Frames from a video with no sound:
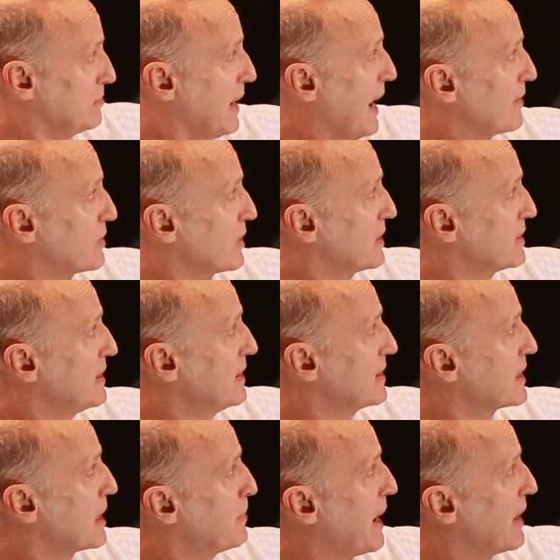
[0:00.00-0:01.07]
after the
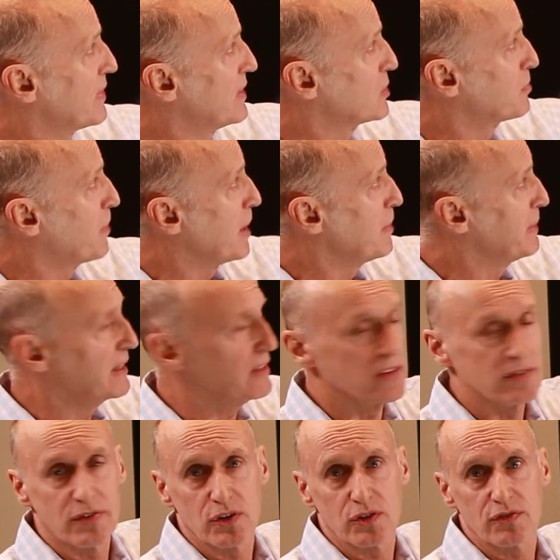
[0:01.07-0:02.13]
teeth come out, this might be in
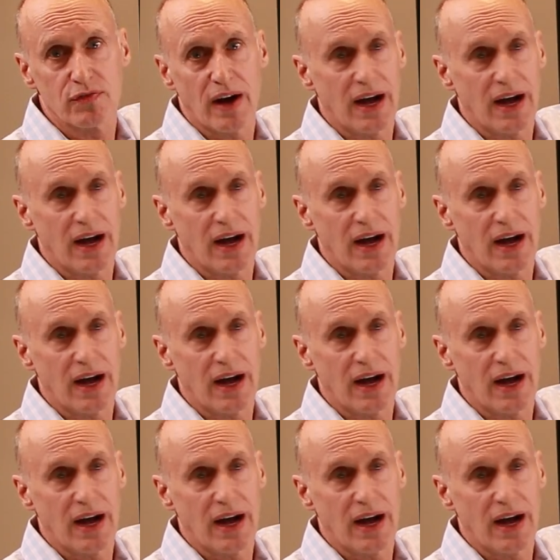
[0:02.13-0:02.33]
the first